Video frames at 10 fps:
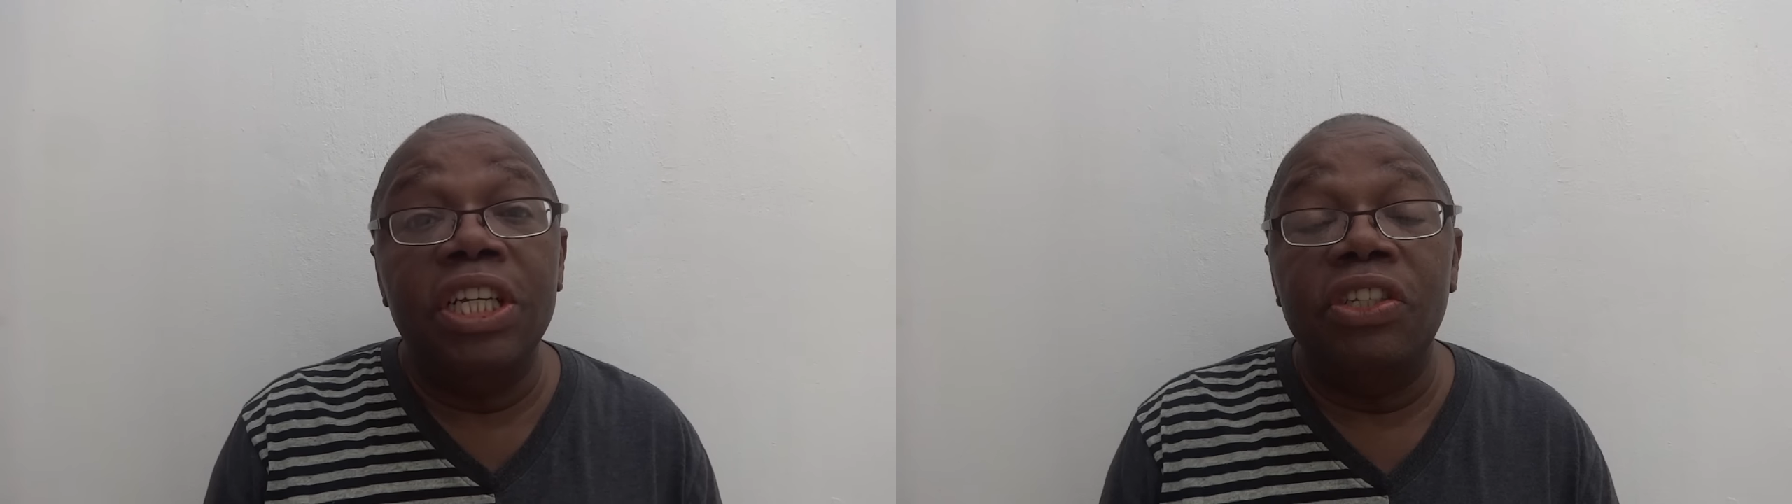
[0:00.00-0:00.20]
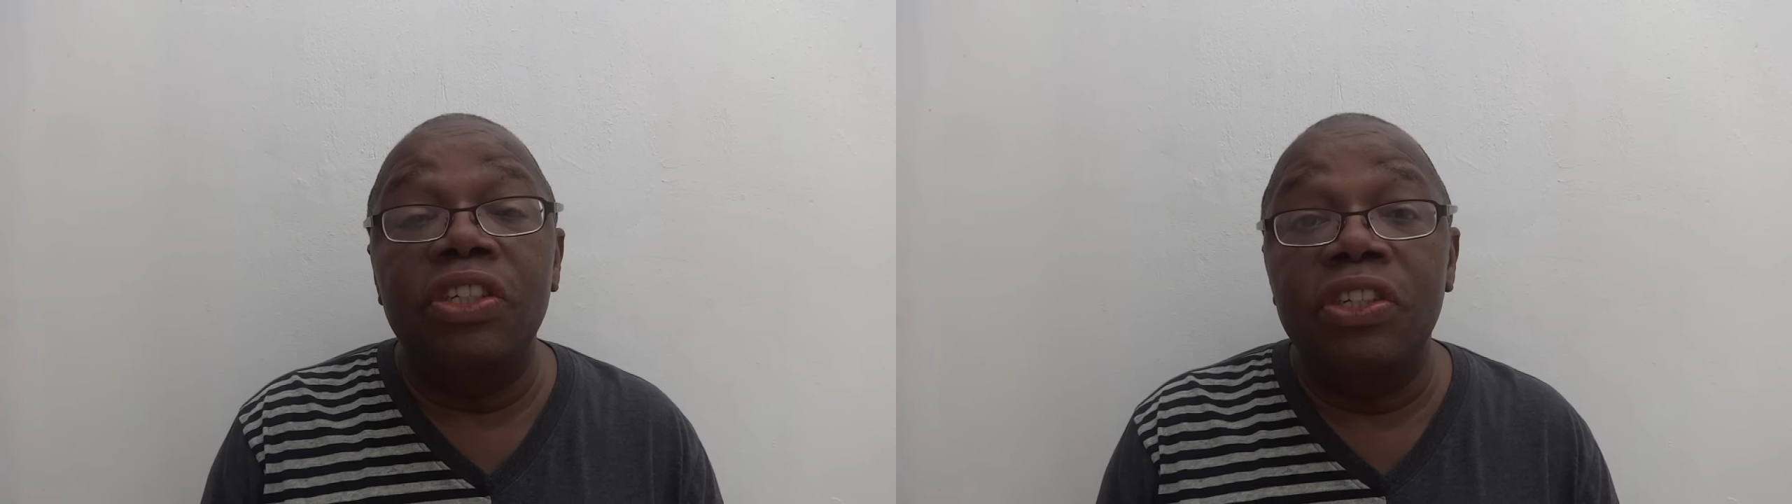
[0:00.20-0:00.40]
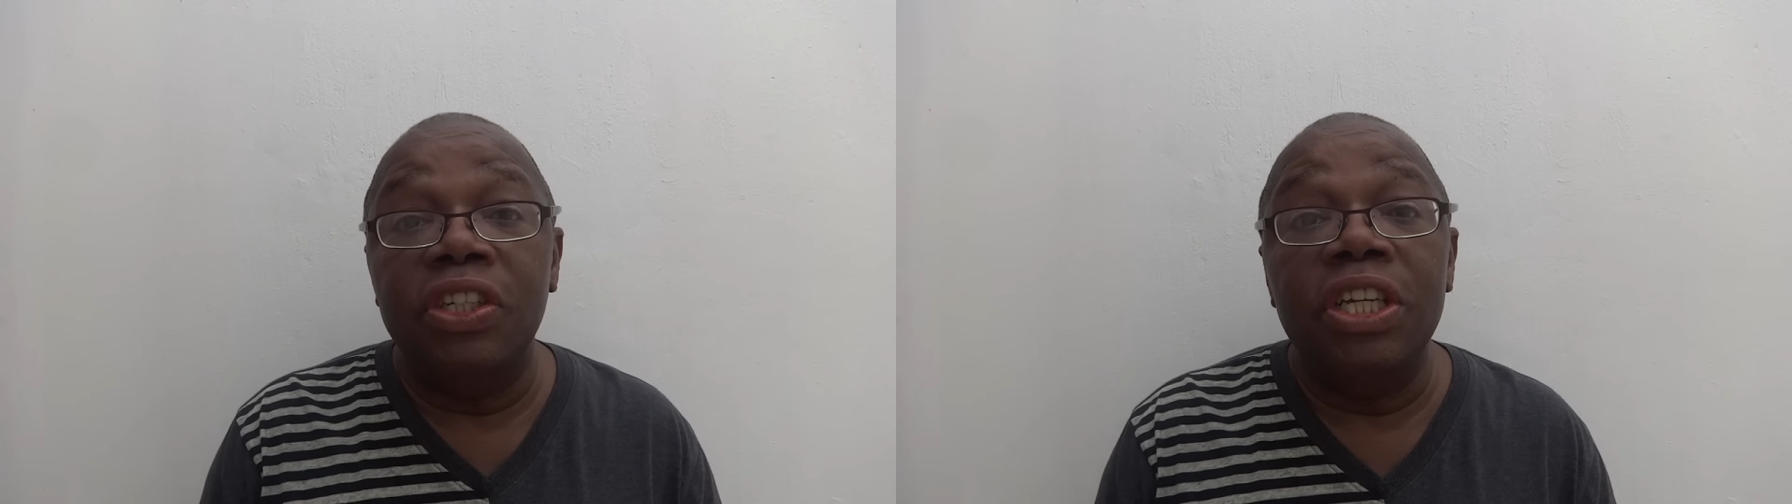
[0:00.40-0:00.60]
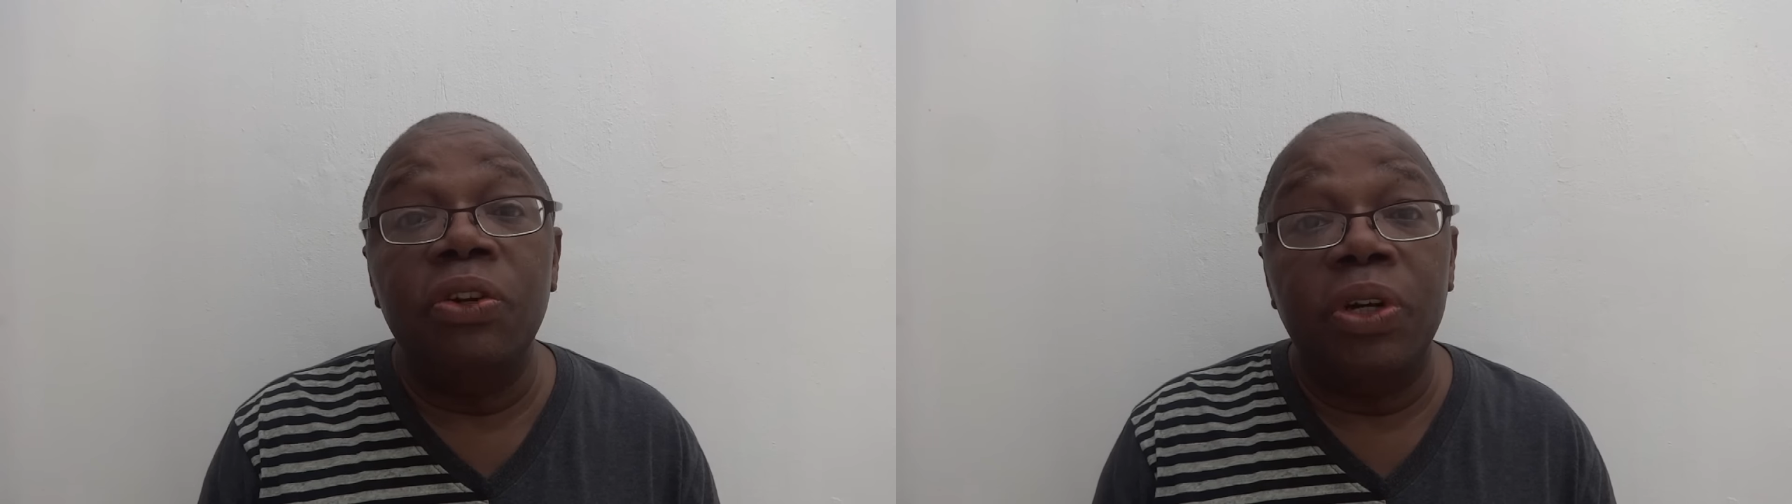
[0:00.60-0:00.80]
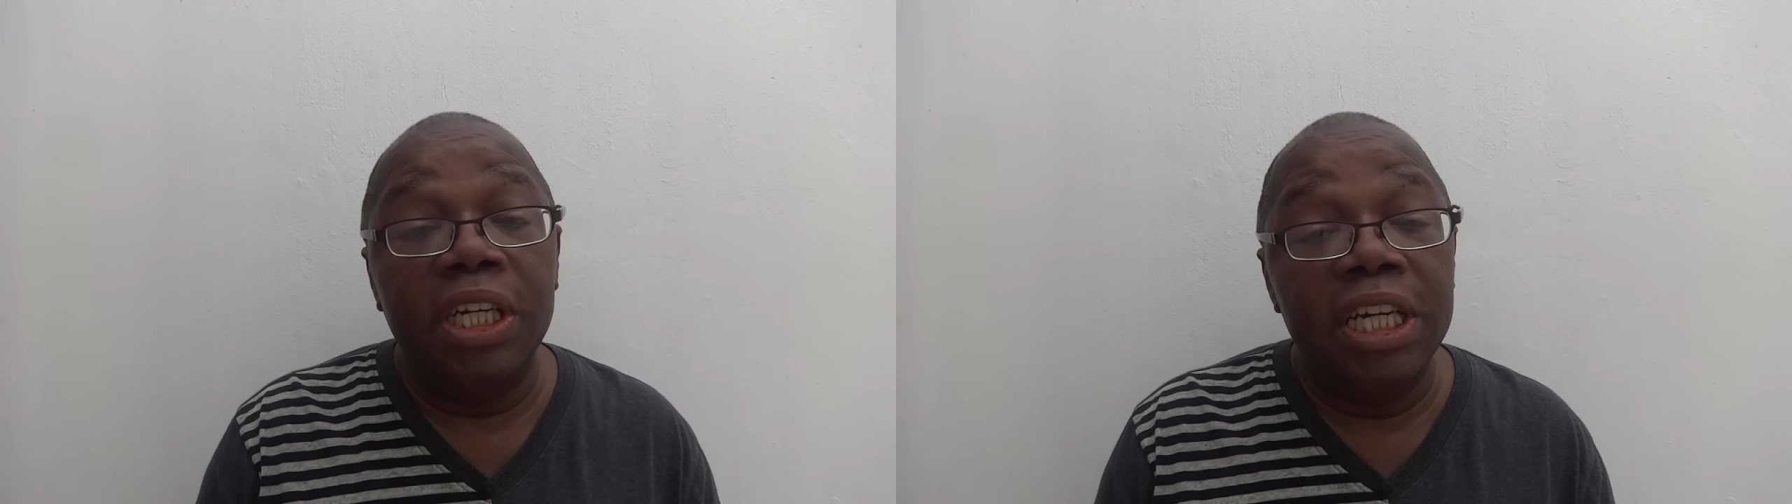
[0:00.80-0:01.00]
ECC in
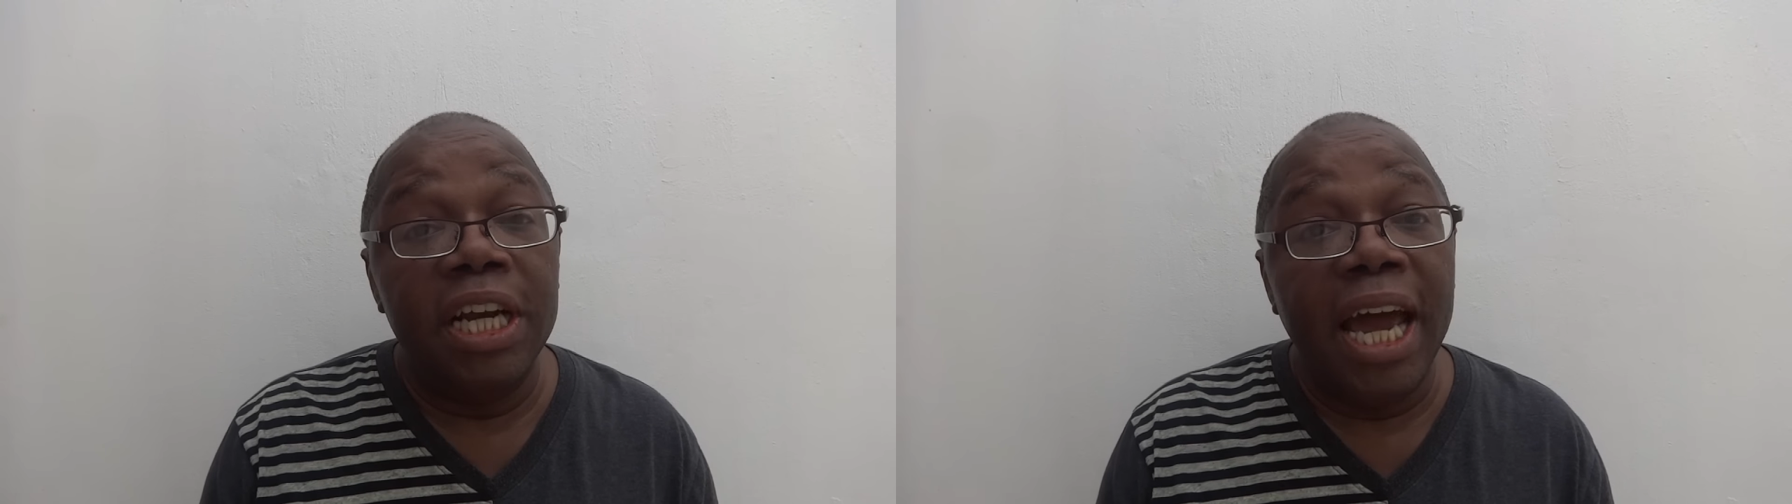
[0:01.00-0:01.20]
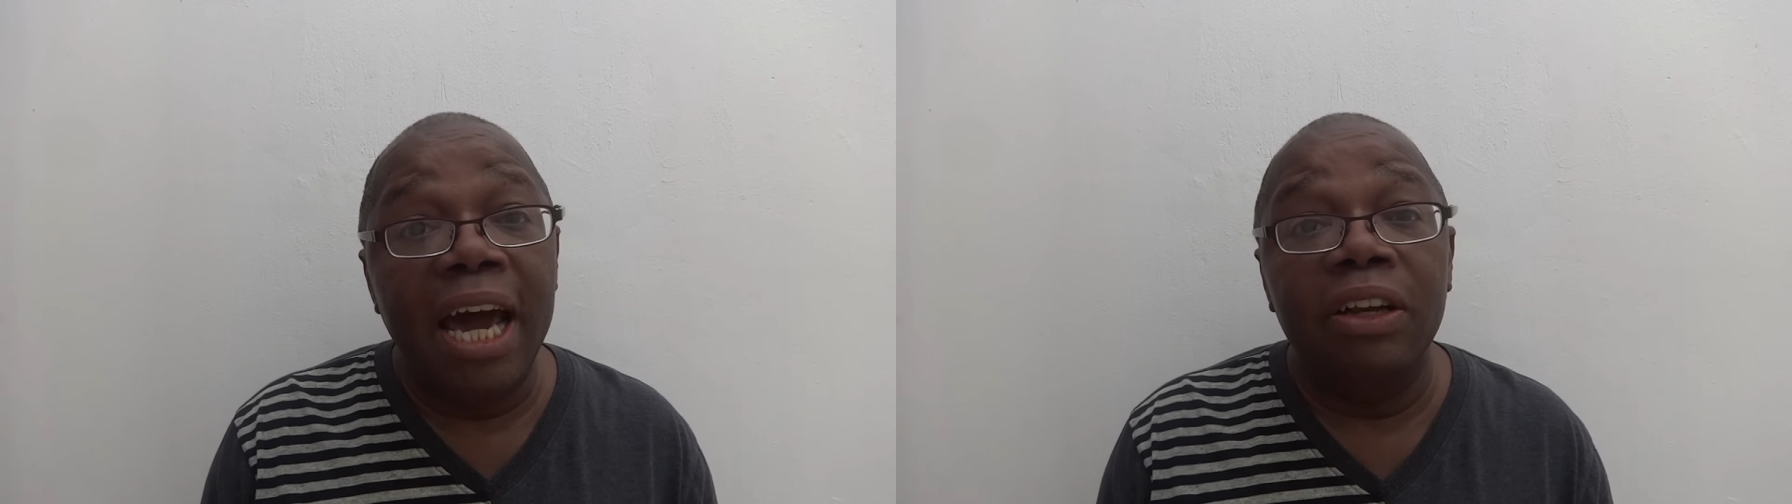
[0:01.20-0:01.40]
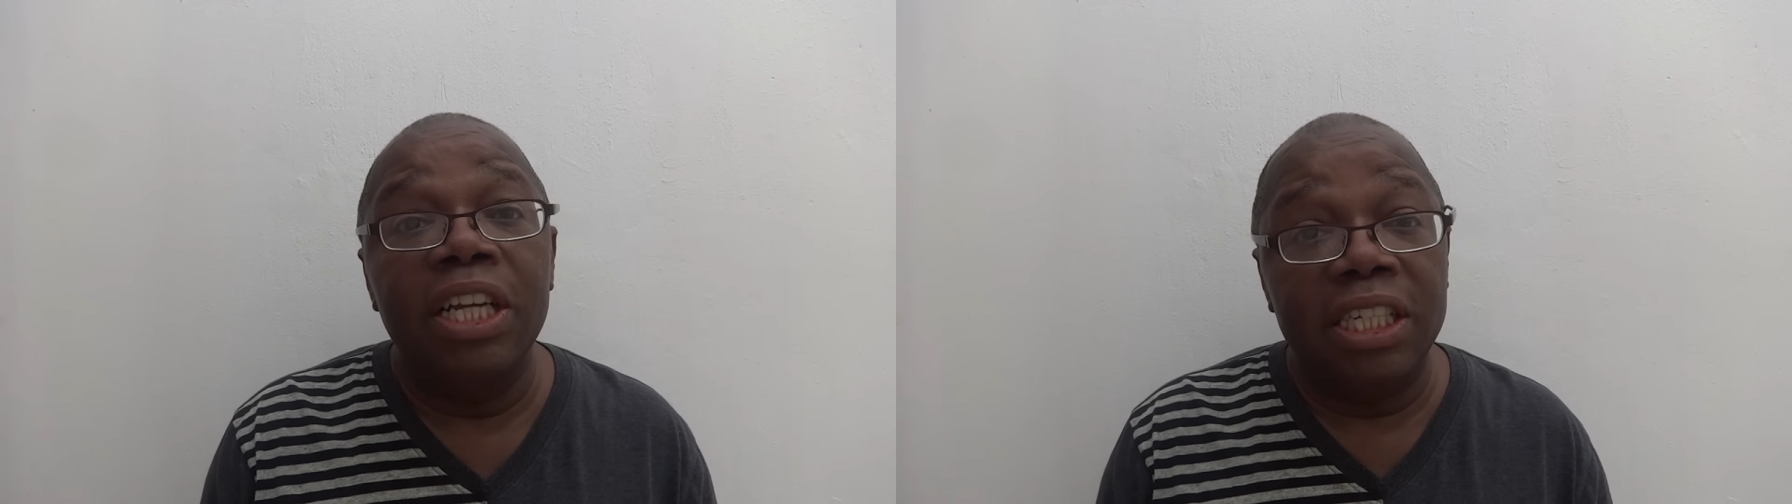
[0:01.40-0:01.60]
order to get out.